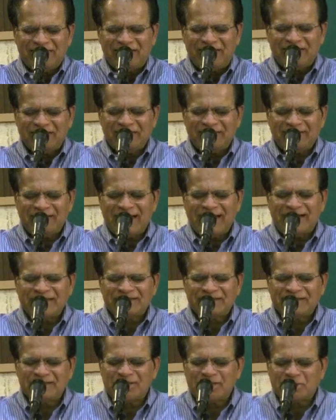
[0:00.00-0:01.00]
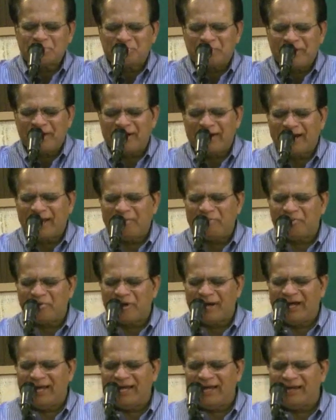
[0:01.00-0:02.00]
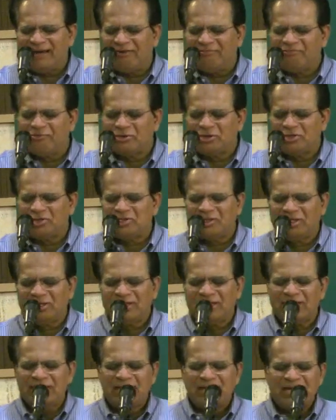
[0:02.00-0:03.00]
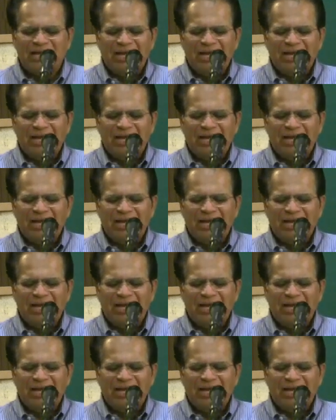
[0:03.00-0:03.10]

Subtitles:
Father, answer this prayer, I pray, of your children.